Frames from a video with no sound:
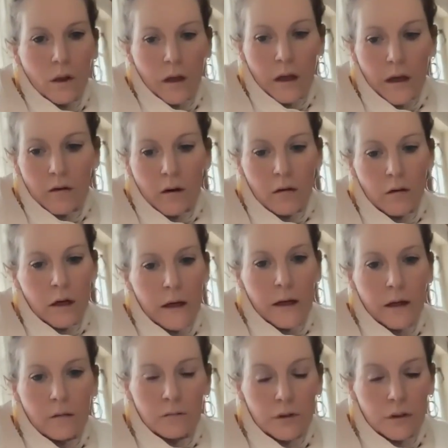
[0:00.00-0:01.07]
here i
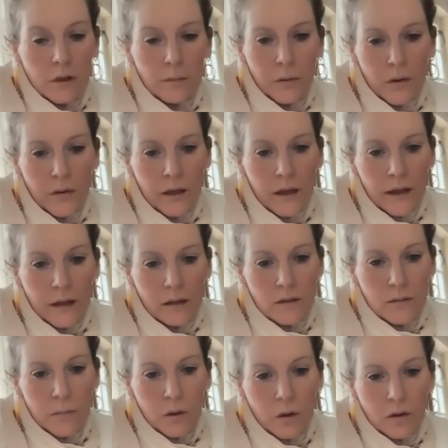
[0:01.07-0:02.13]
i'm just going to put the link
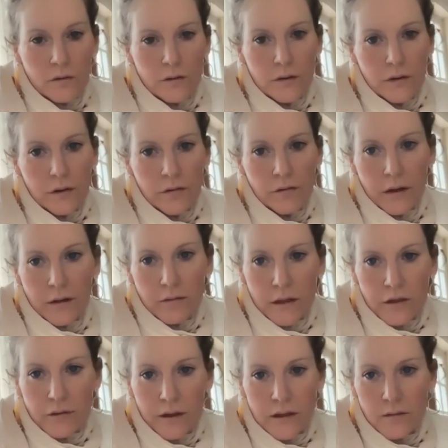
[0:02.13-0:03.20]
to book onto the
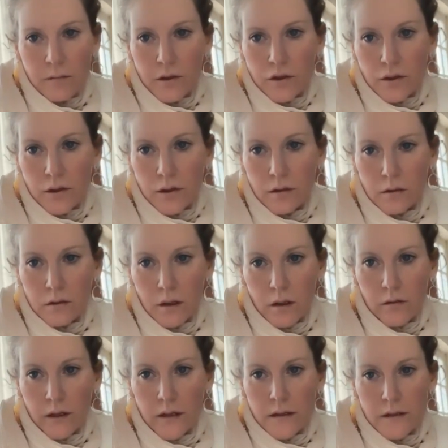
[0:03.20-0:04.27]
3-3 transmission so
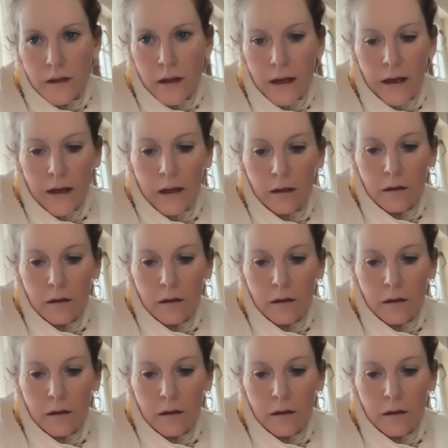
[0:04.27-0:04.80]
that it's there